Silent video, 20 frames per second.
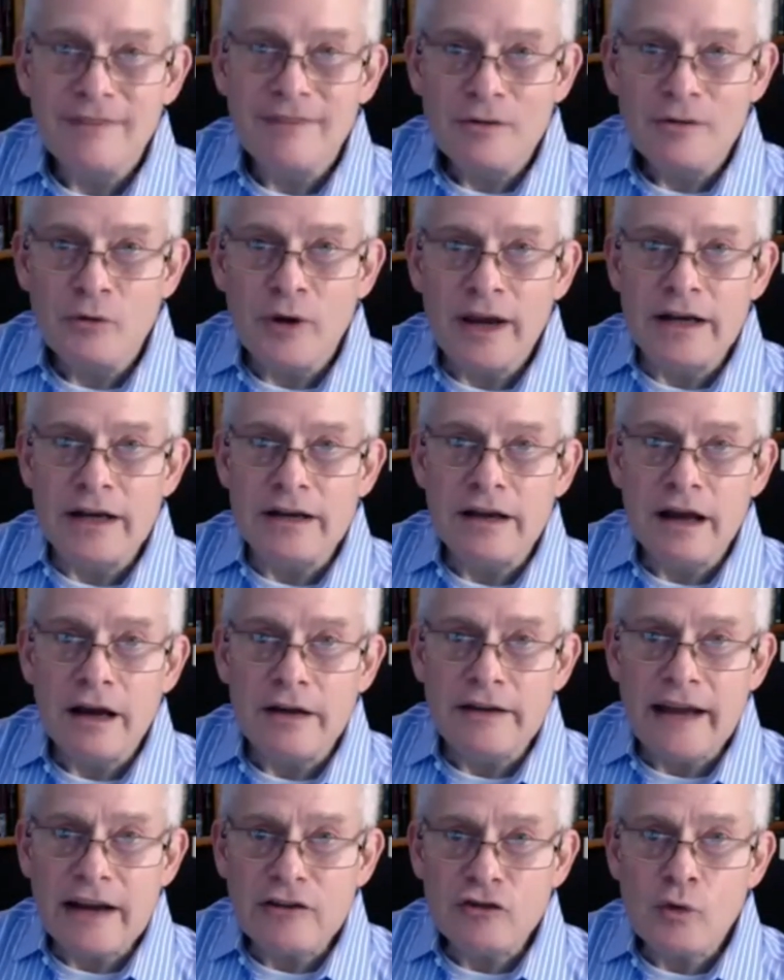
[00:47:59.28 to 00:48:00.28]
great.
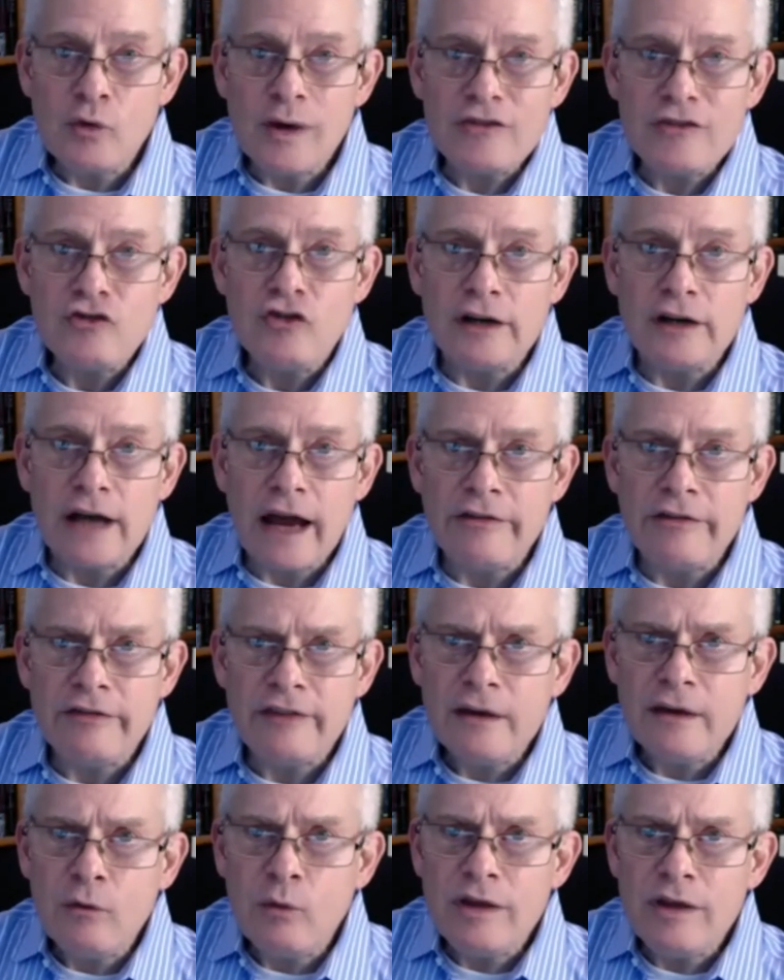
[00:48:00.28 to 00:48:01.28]
Next question. I
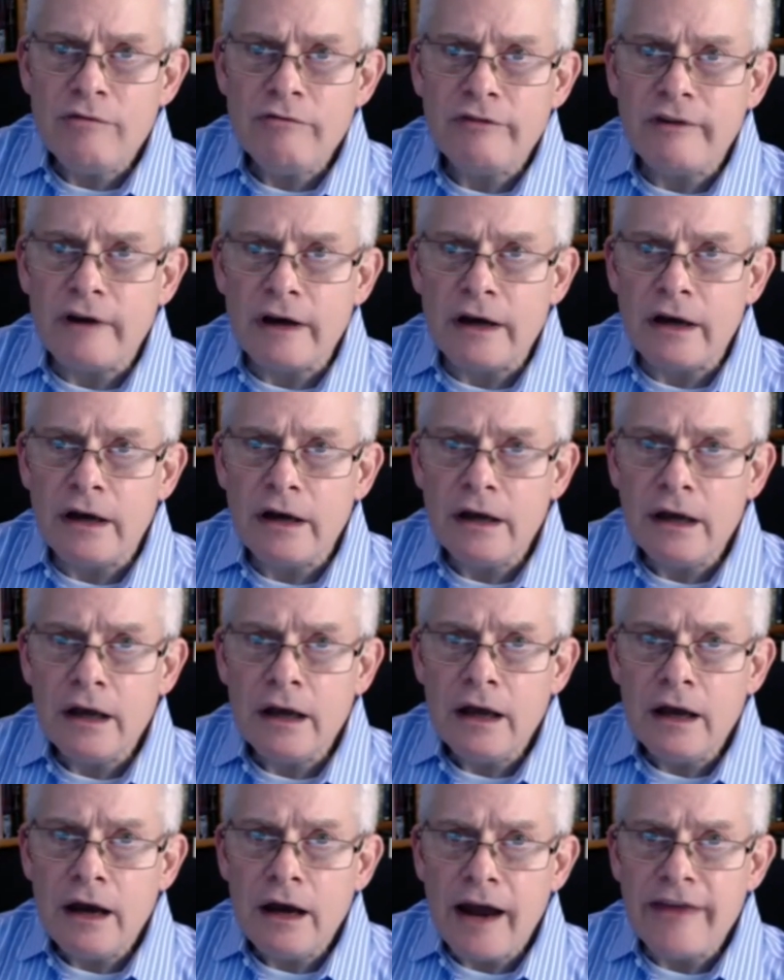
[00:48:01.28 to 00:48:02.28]

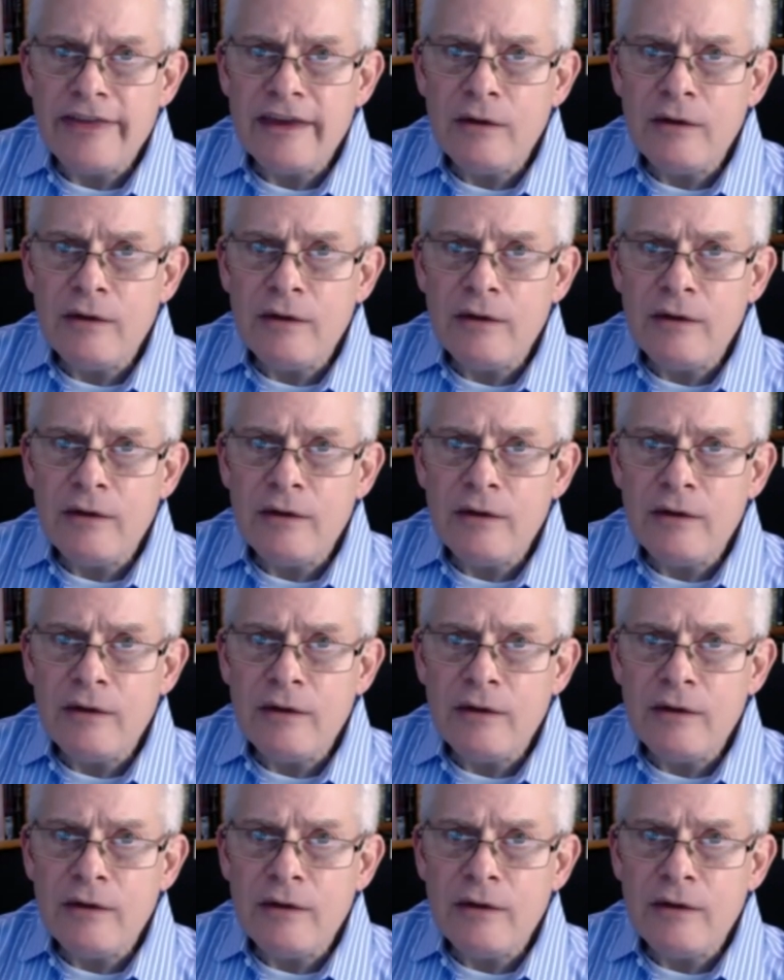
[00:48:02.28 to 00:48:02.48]
think